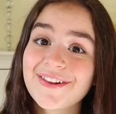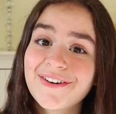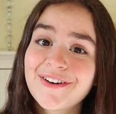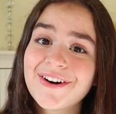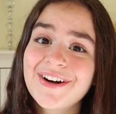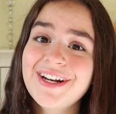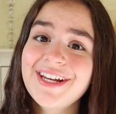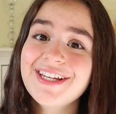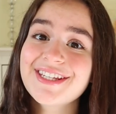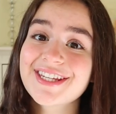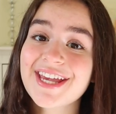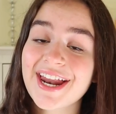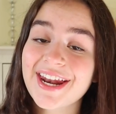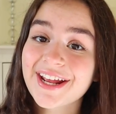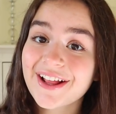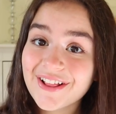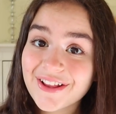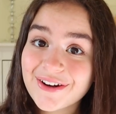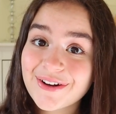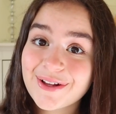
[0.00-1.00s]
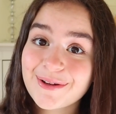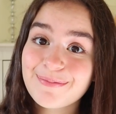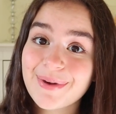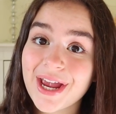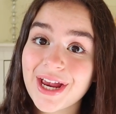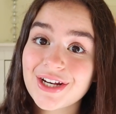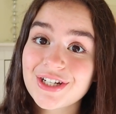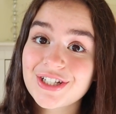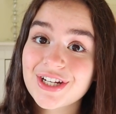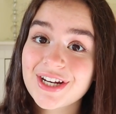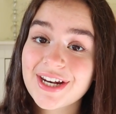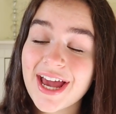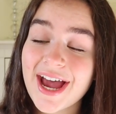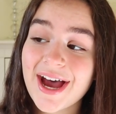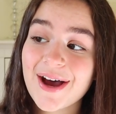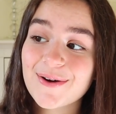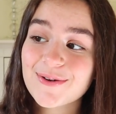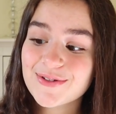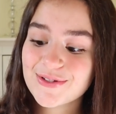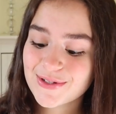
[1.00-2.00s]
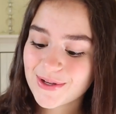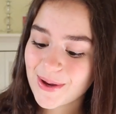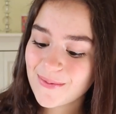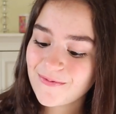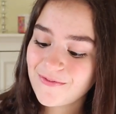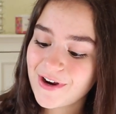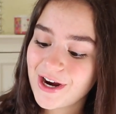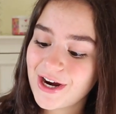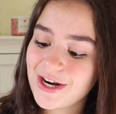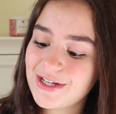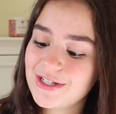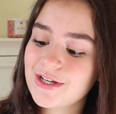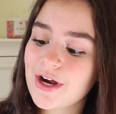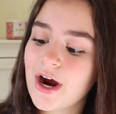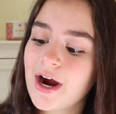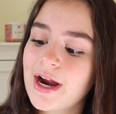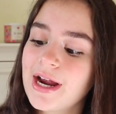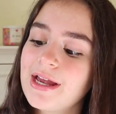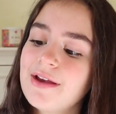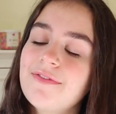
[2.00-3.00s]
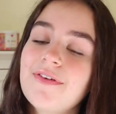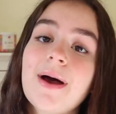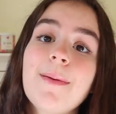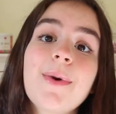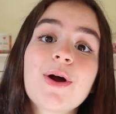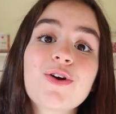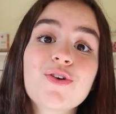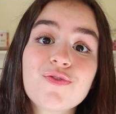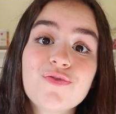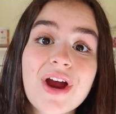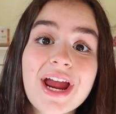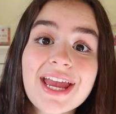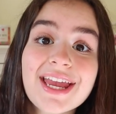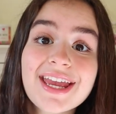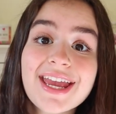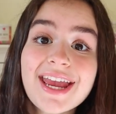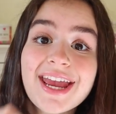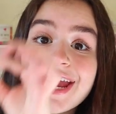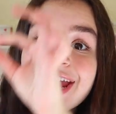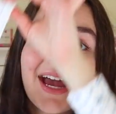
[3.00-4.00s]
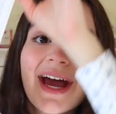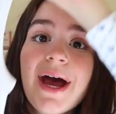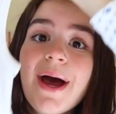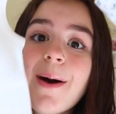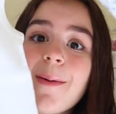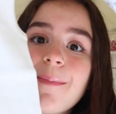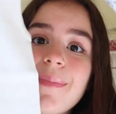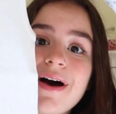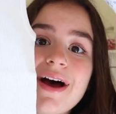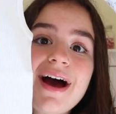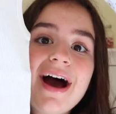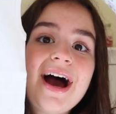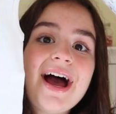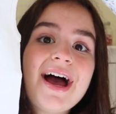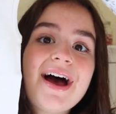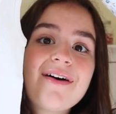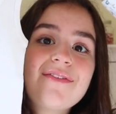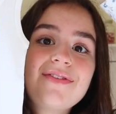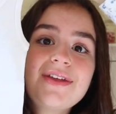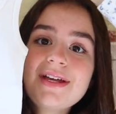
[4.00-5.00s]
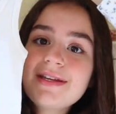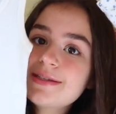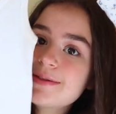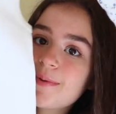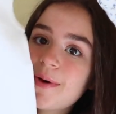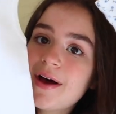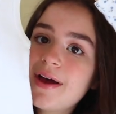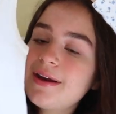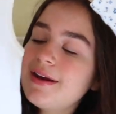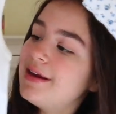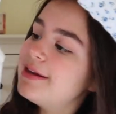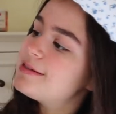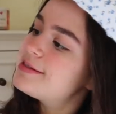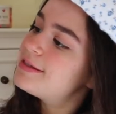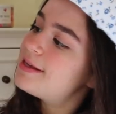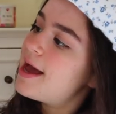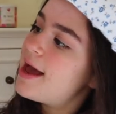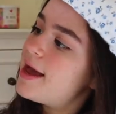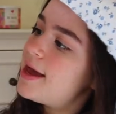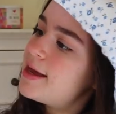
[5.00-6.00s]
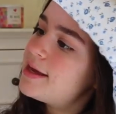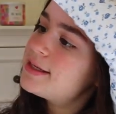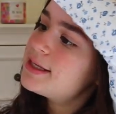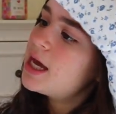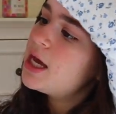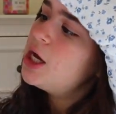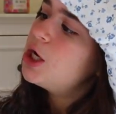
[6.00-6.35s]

Lauren is getting a little impatient now, so I'm very sorry if I'm cranky, but I have this one. It says